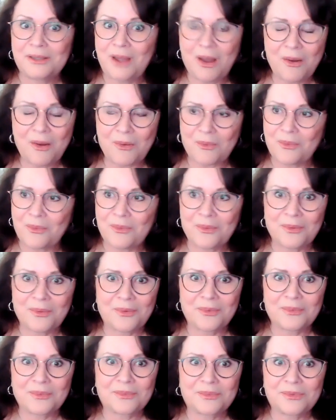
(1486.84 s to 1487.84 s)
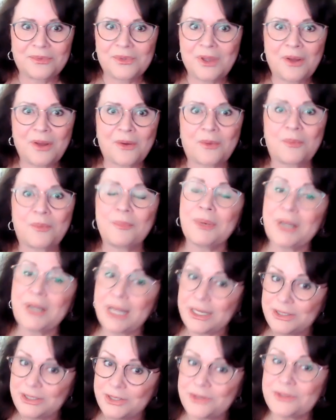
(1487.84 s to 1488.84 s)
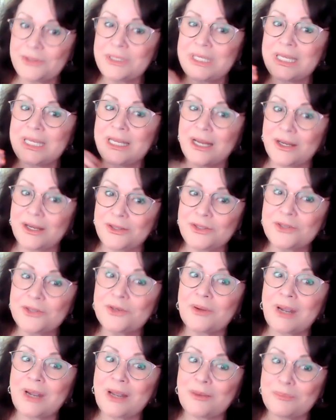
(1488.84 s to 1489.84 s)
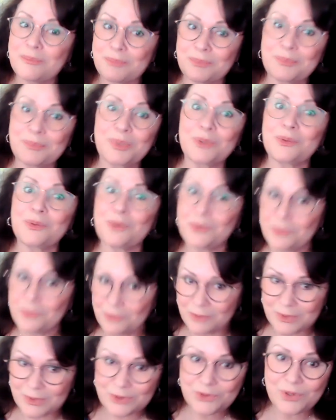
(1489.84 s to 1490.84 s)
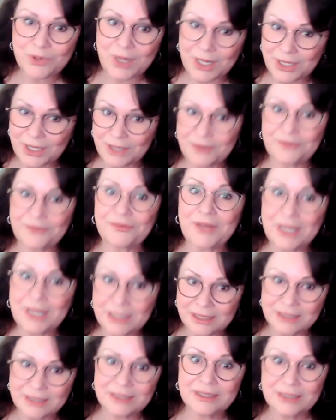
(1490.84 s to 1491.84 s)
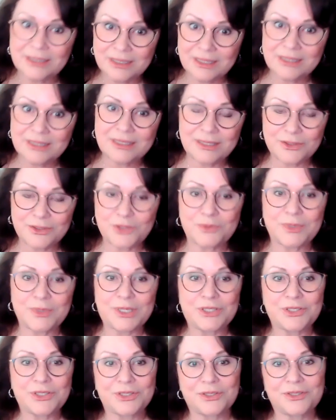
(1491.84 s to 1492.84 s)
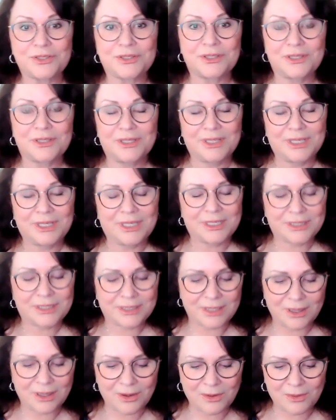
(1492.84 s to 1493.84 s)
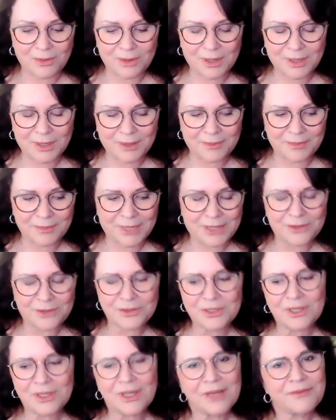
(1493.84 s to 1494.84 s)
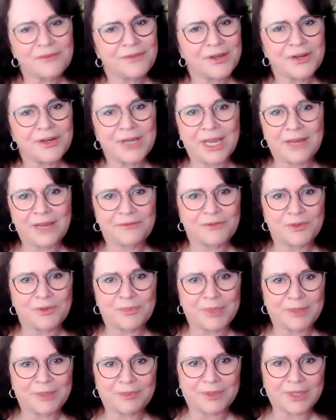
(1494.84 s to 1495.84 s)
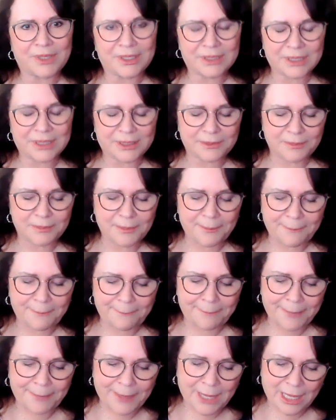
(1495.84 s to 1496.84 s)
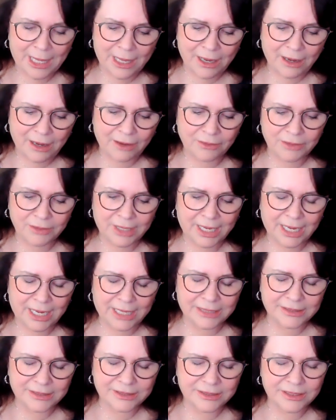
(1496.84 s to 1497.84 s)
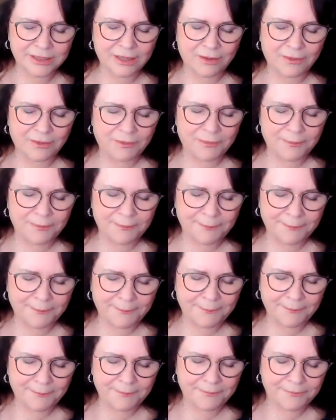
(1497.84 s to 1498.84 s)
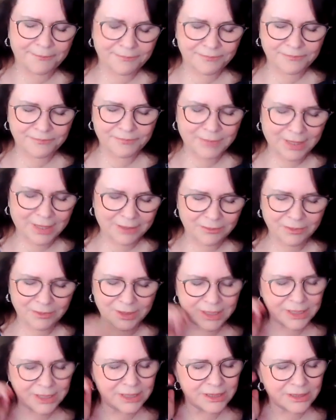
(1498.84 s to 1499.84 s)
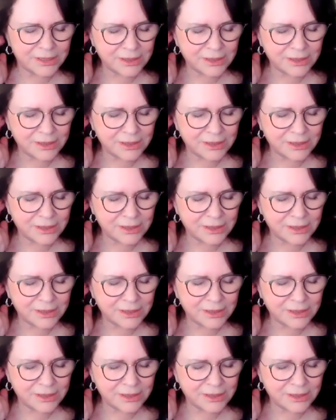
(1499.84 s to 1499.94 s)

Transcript: no, no. But I do see underground bull would trying to affect situations. So, um, and there's a lot of very hateful people out there. Okay, so I wanted to